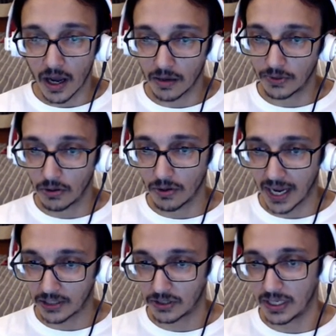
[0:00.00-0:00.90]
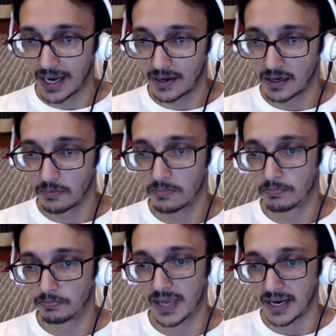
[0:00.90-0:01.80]
Um, or? no, I actually landed
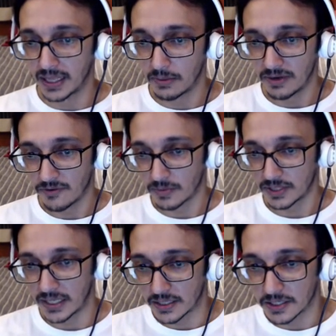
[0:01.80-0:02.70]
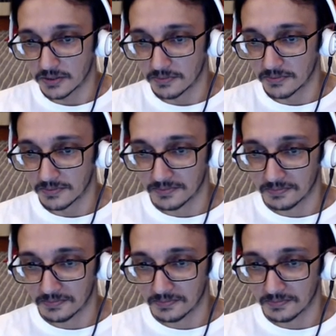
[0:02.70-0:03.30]
up getting them in from the states.